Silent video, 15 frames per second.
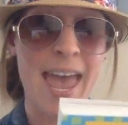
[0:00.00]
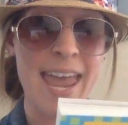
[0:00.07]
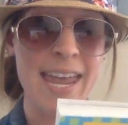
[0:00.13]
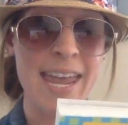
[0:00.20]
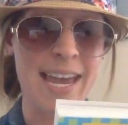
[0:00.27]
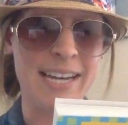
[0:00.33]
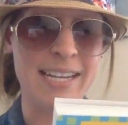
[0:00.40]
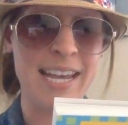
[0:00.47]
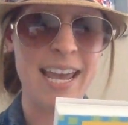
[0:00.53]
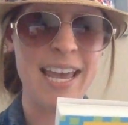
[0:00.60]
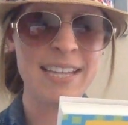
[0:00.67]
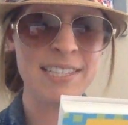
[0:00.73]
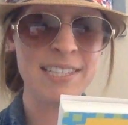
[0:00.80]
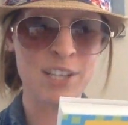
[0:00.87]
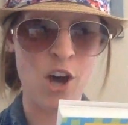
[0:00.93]
and
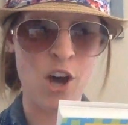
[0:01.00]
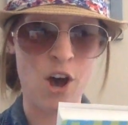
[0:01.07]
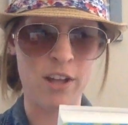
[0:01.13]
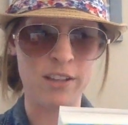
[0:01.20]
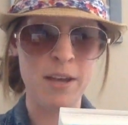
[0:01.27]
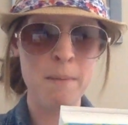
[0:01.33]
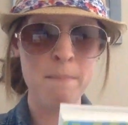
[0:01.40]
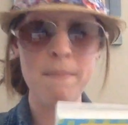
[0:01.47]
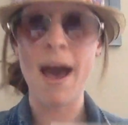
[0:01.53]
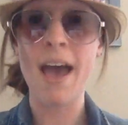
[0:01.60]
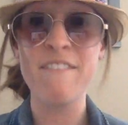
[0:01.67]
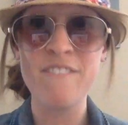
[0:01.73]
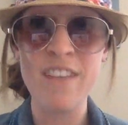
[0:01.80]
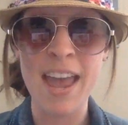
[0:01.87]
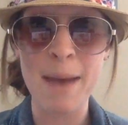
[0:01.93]
it's called
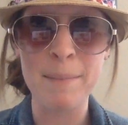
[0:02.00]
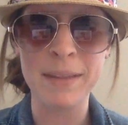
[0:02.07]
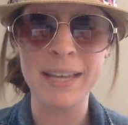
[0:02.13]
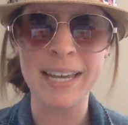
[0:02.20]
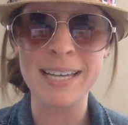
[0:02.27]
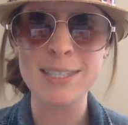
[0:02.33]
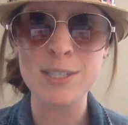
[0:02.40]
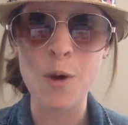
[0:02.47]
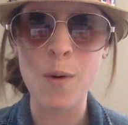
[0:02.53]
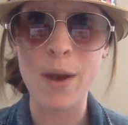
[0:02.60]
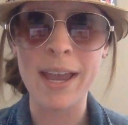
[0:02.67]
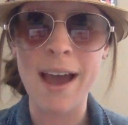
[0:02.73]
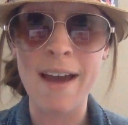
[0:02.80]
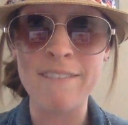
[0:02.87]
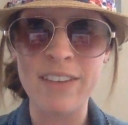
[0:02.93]
My Family is
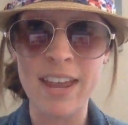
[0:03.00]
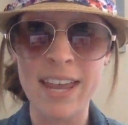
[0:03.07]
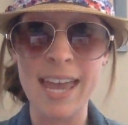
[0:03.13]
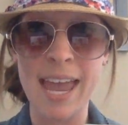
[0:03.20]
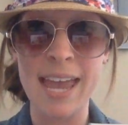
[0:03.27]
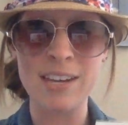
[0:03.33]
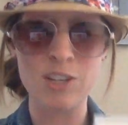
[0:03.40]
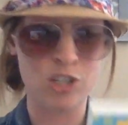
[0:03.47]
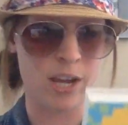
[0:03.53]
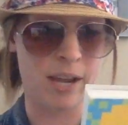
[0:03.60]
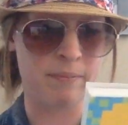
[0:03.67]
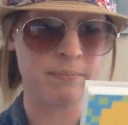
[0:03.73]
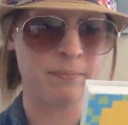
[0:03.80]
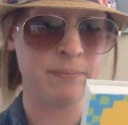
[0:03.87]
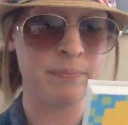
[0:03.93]
Going on Vacation.